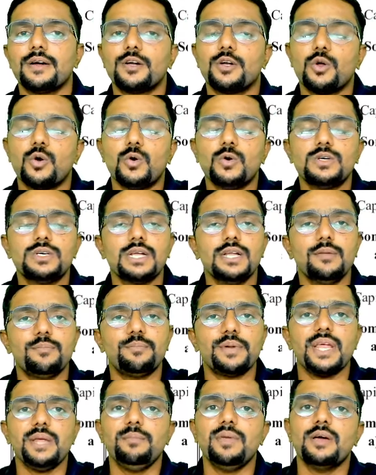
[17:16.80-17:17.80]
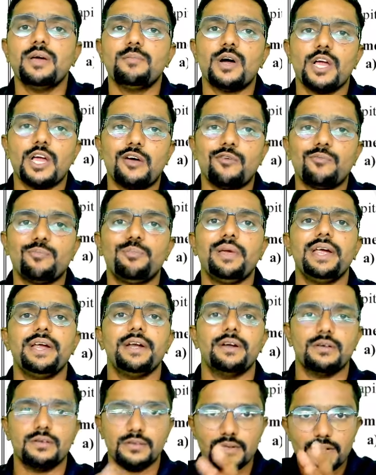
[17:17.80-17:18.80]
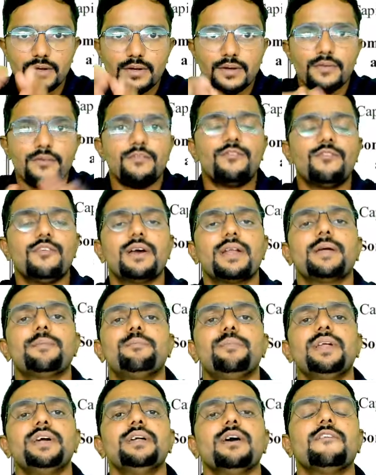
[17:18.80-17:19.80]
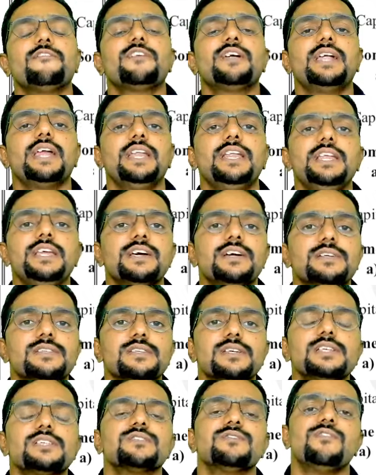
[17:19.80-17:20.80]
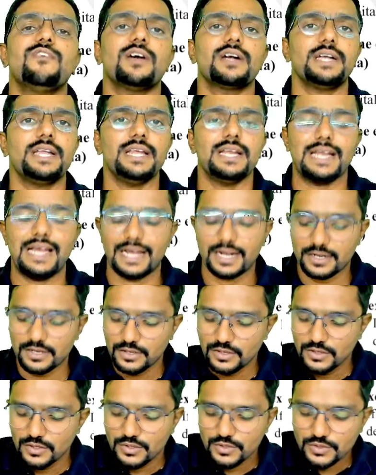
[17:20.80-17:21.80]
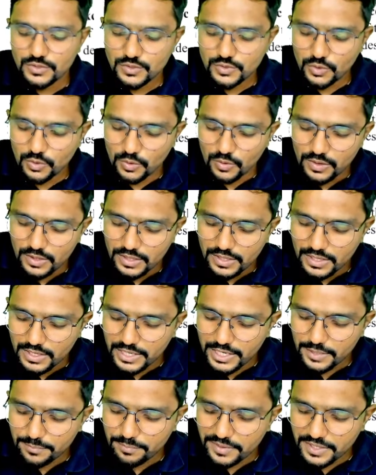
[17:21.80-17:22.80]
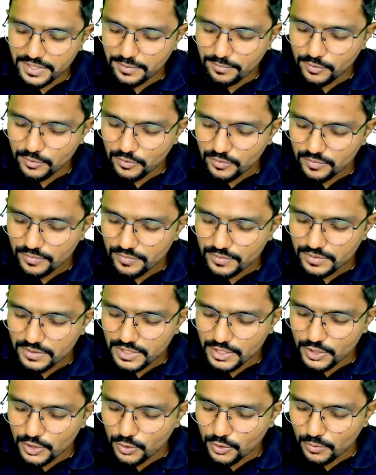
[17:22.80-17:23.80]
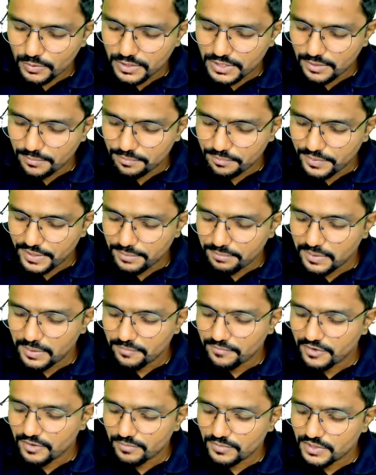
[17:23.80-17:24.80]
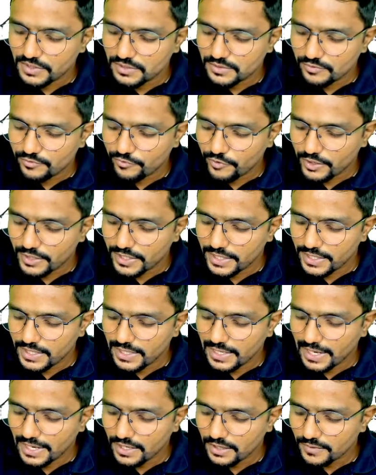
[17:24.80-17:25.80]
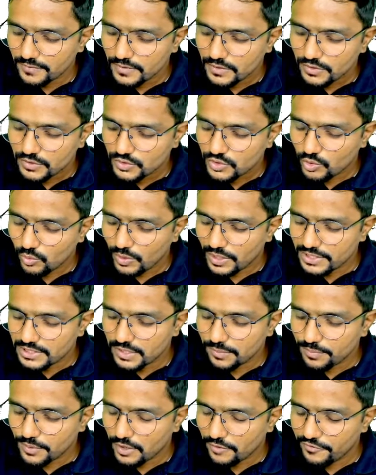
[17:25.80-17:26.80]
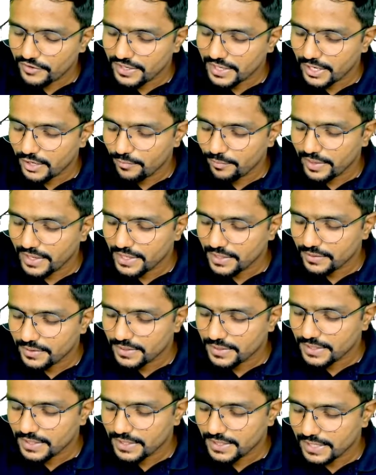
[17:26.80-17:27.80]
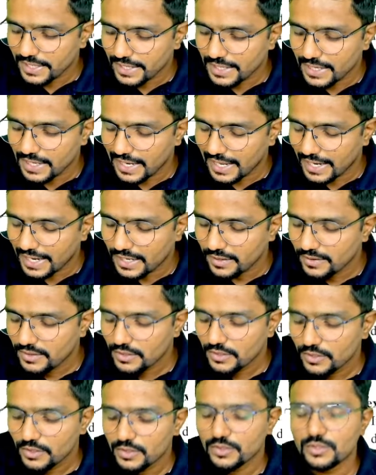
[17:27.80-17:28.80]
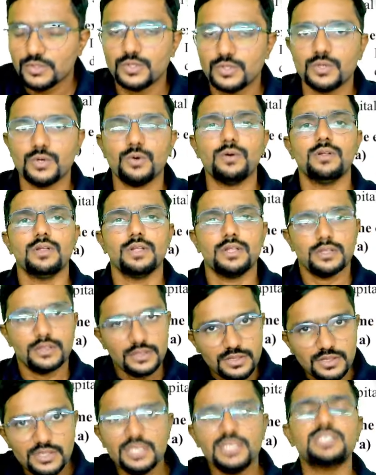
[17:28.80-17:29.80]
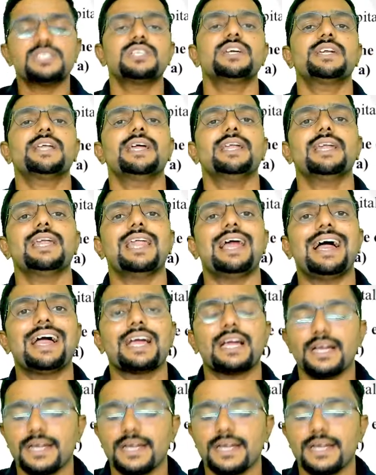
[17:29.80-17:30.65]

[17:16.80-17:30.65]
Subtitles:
total premium I have paid for a period of 10 years is 40 lakh. So, let me remove the total premium from this 40 lakh. So, what is the profit I have made? 10 lakh. So, this 10 lakh